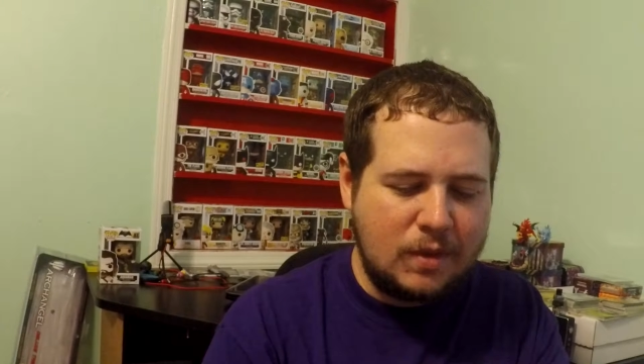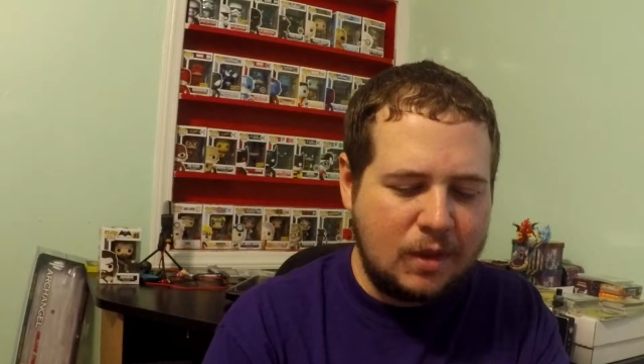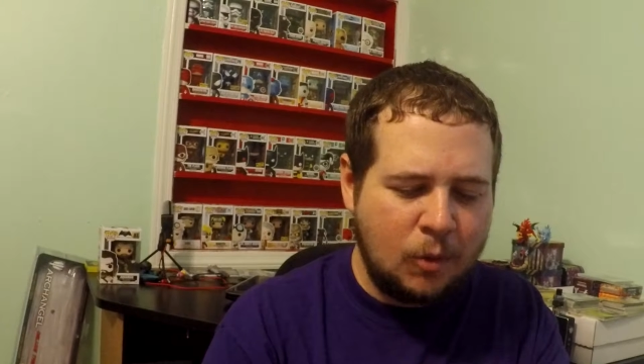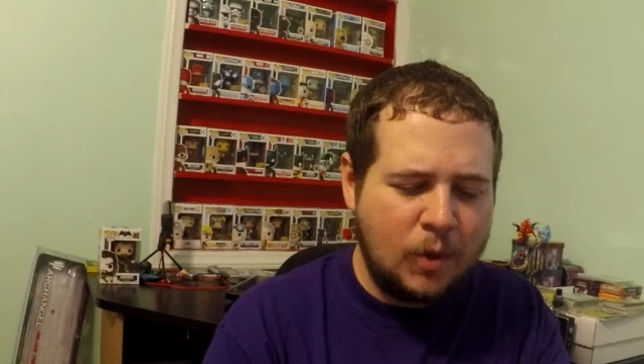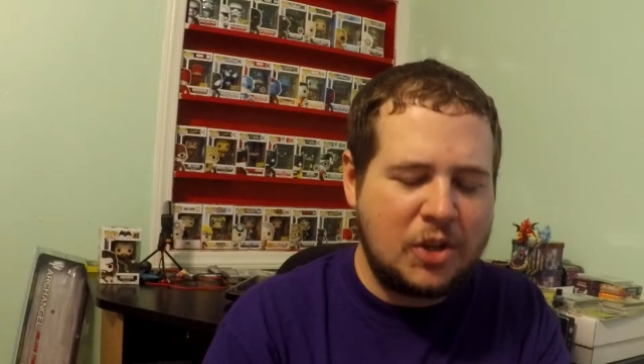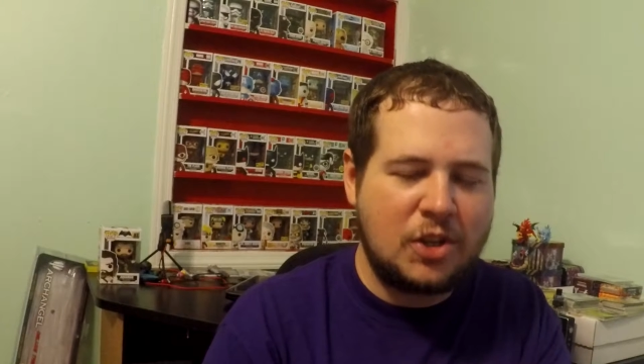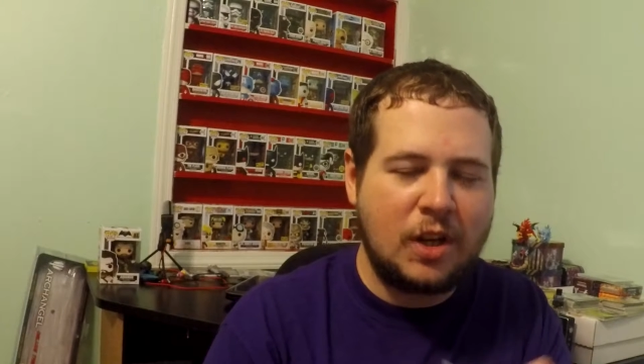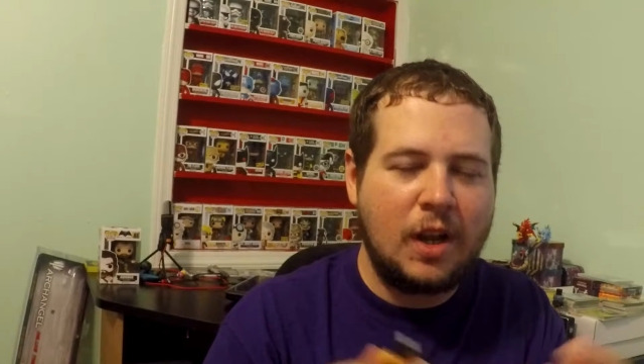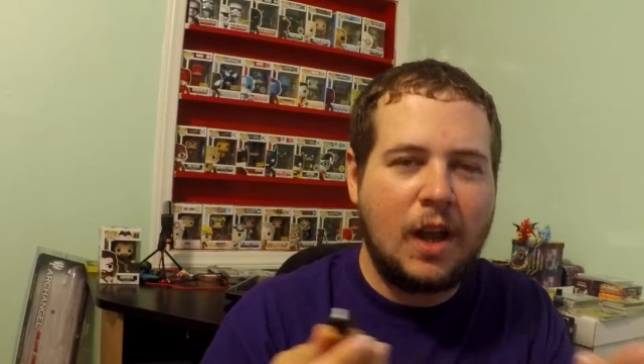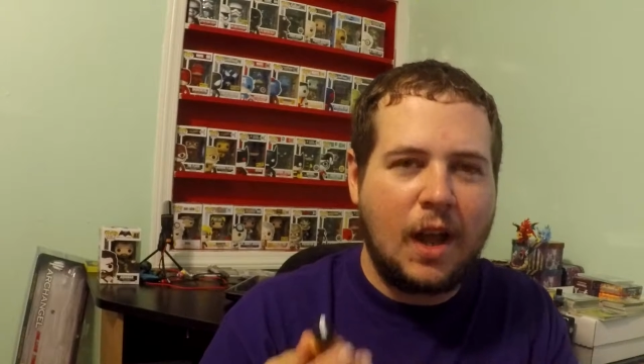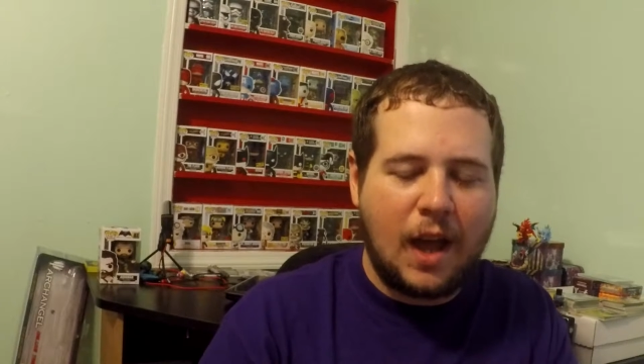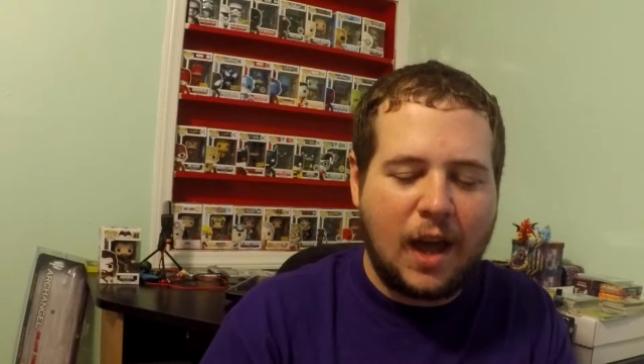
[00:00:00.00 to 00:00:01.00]
Which,
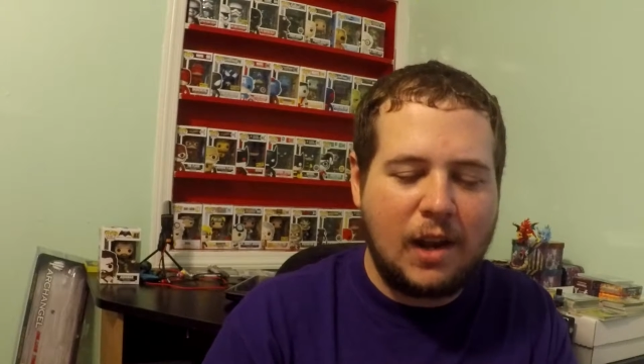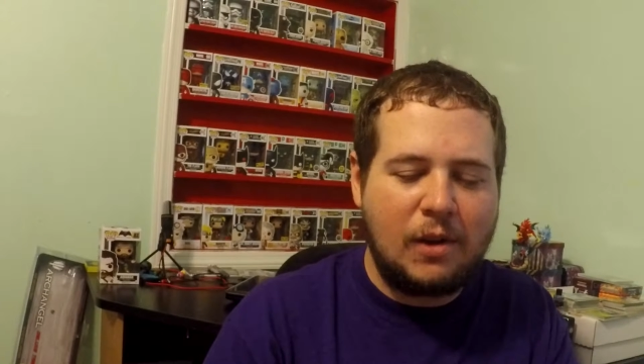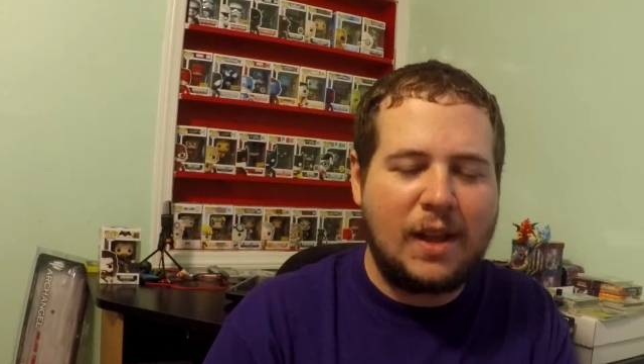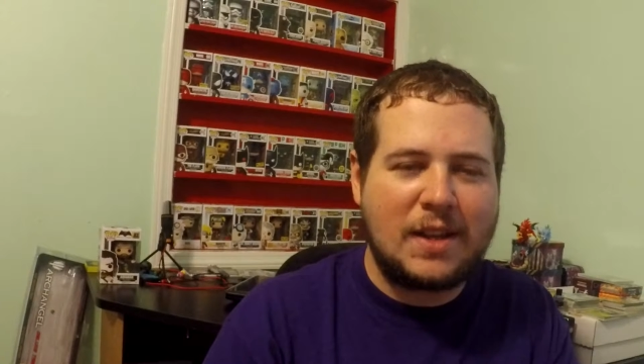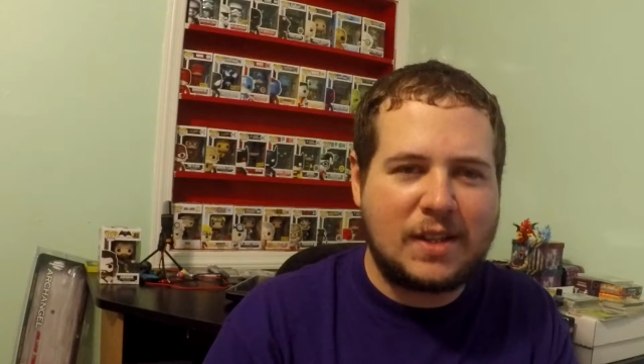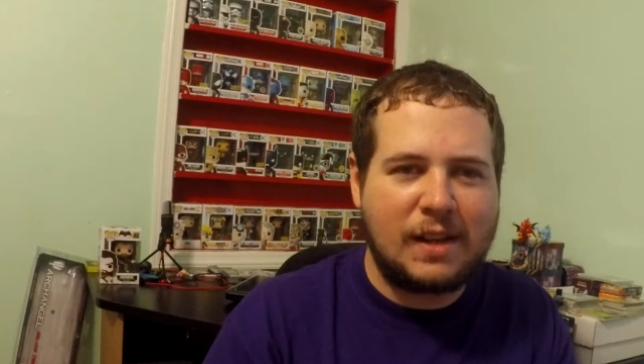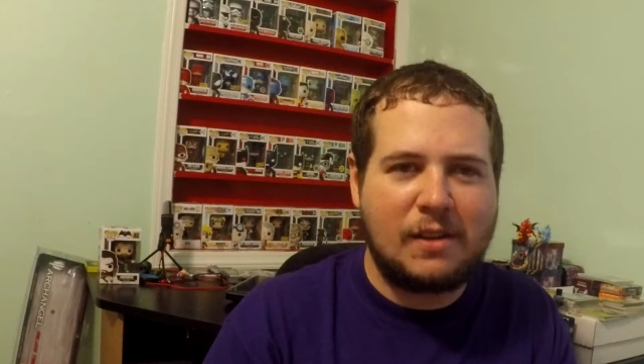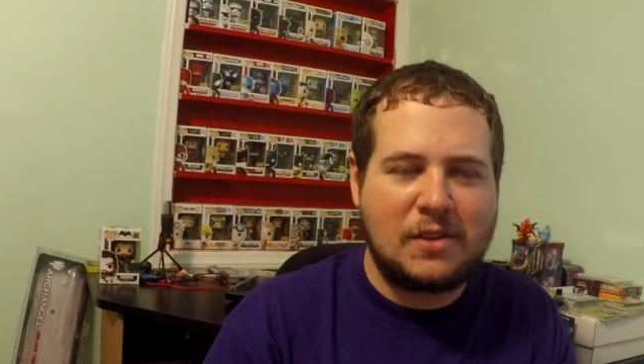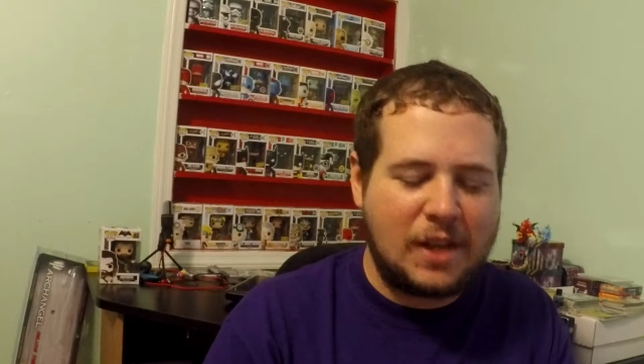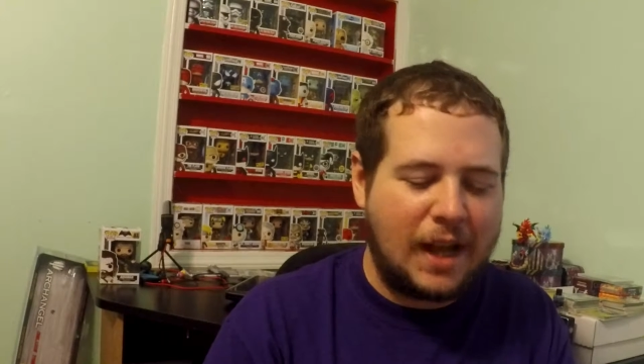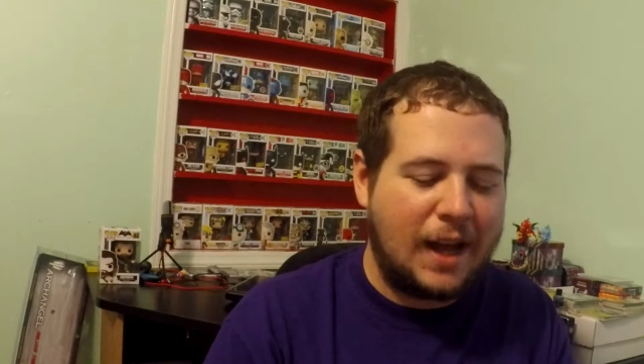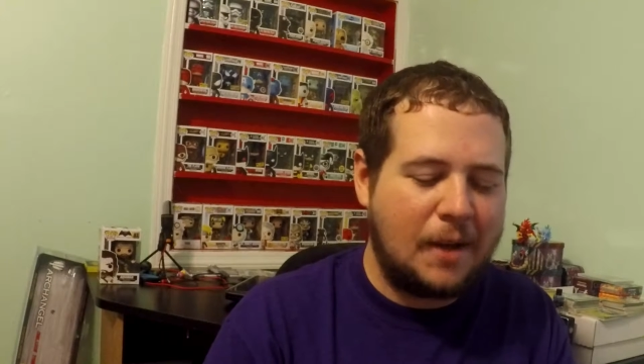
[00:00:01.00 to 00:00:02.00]
I know that sounds
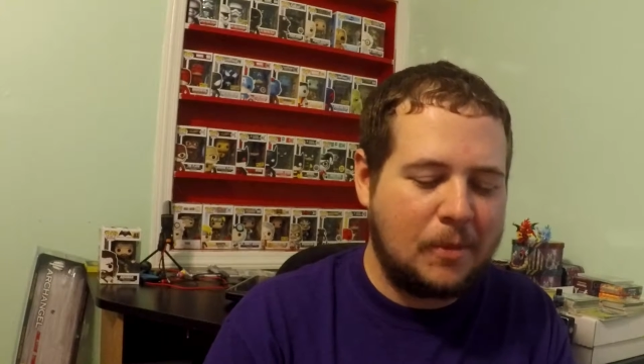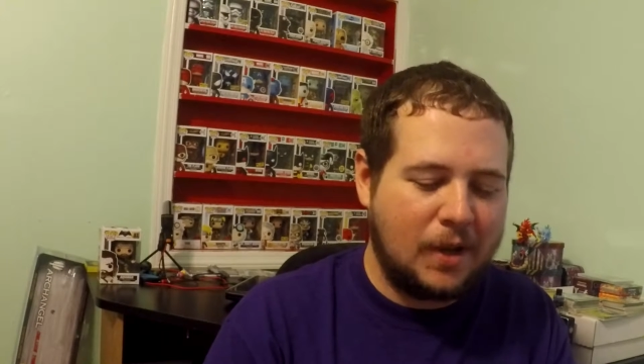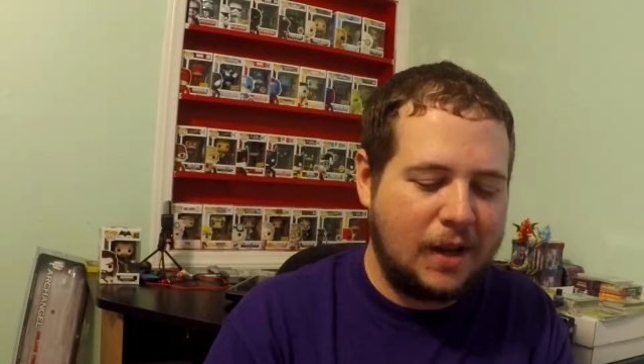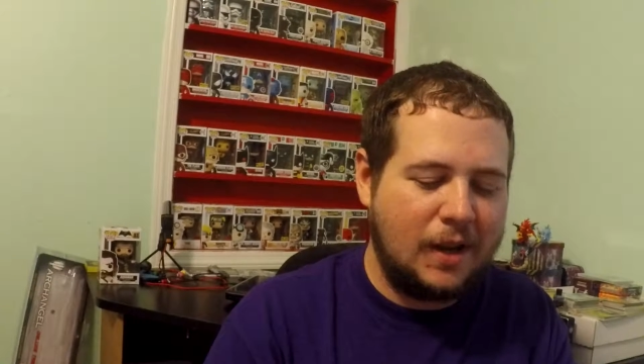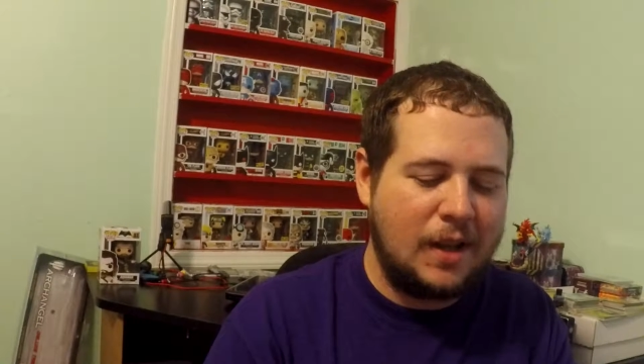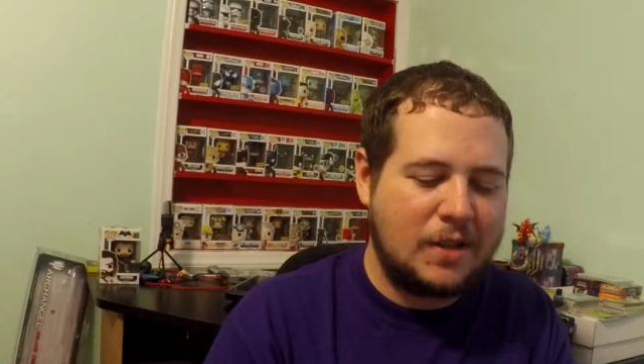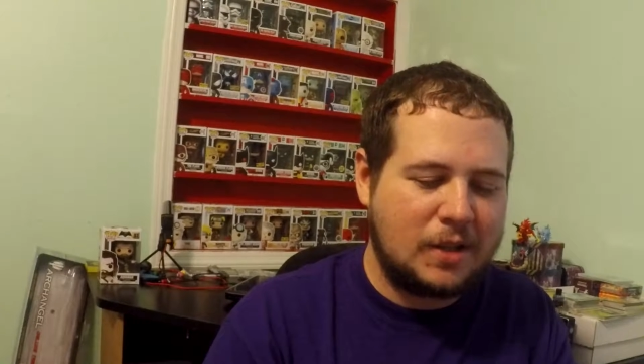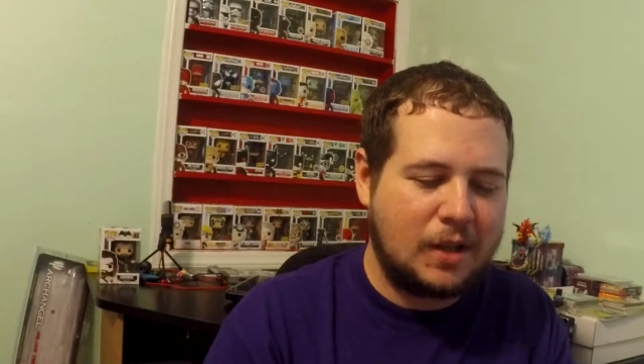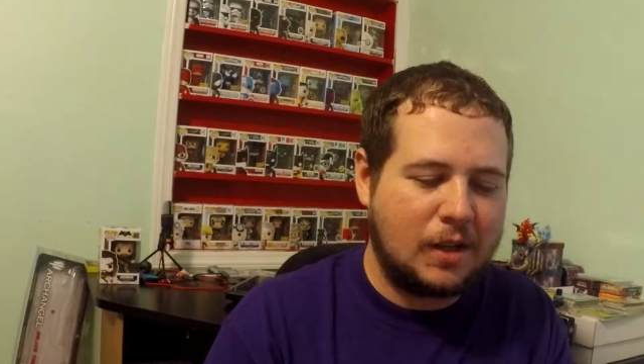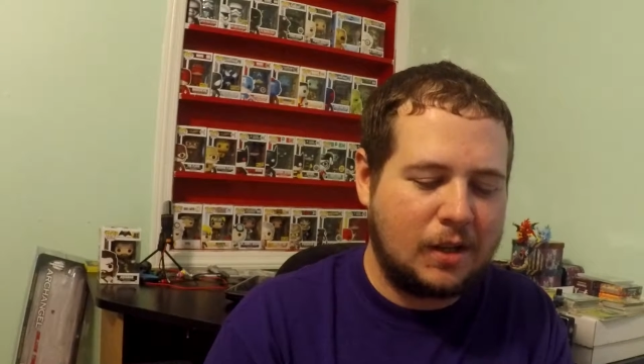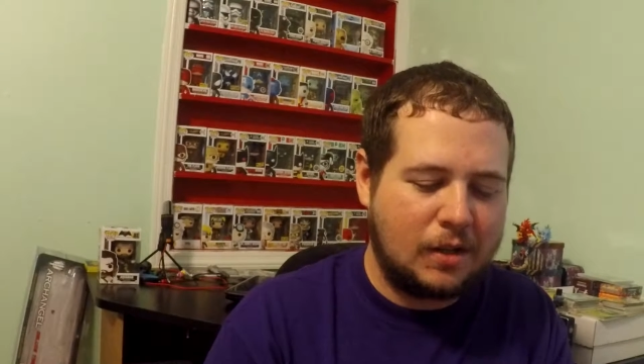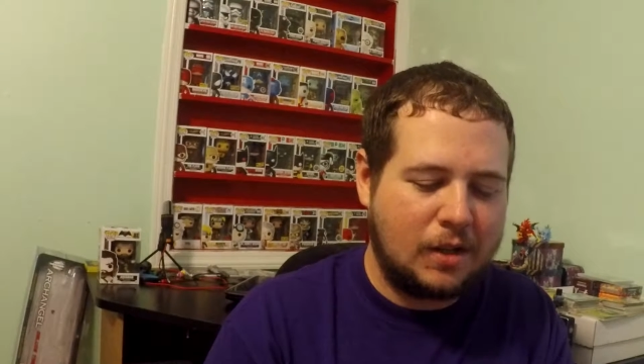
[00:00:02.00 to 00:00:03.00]
high, but it's a
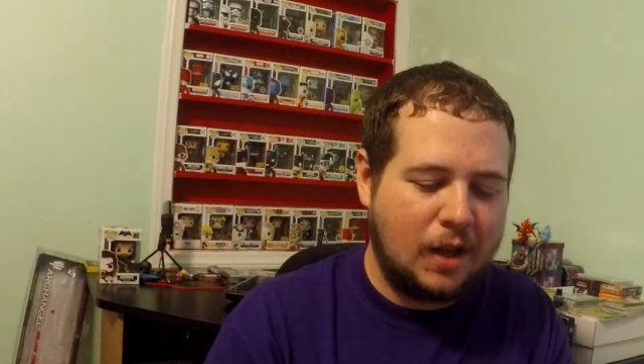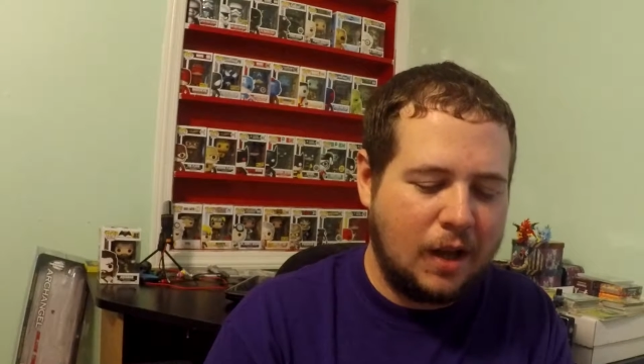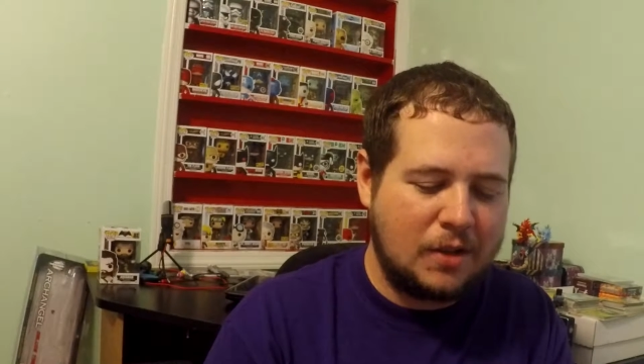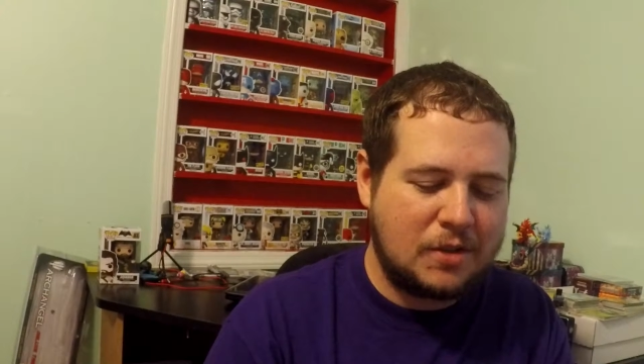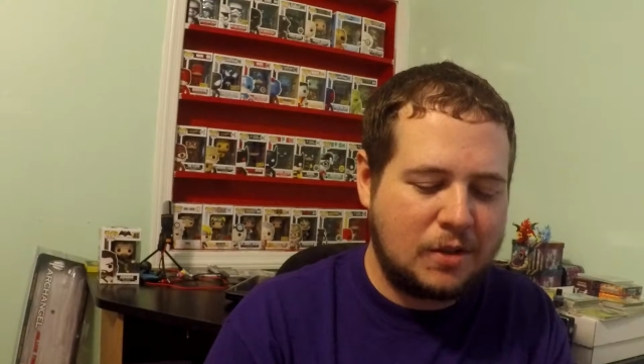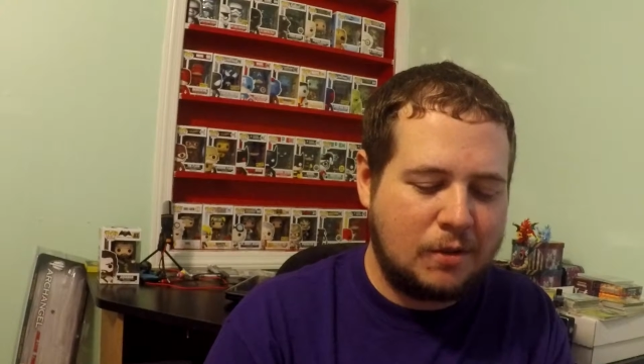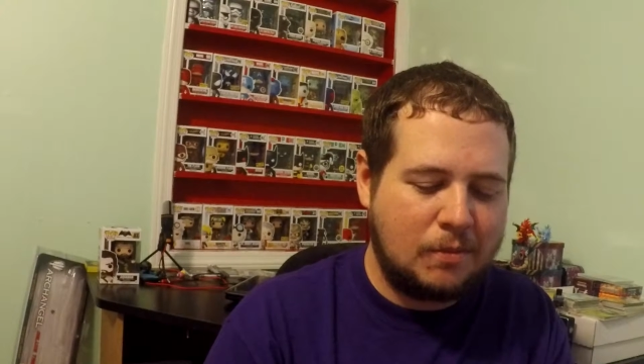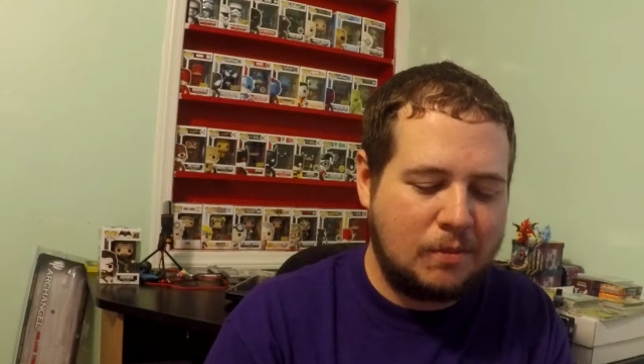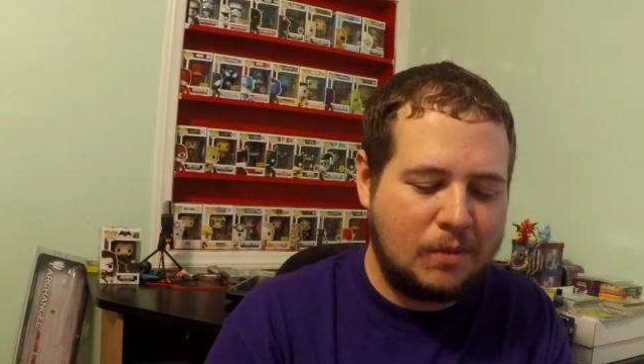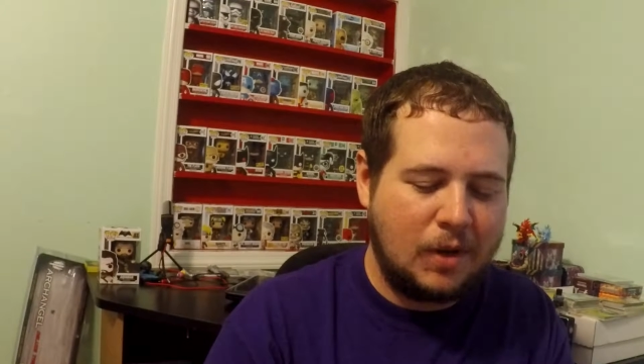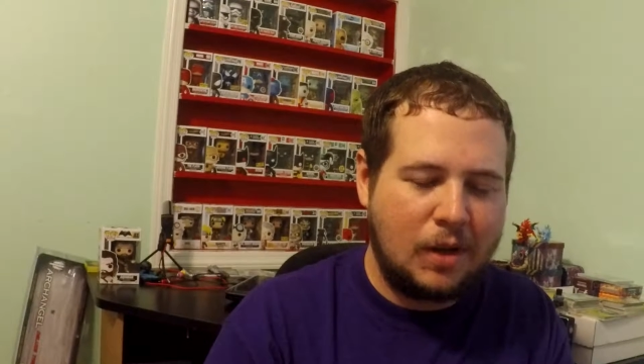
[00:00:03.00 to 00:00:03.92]
custom,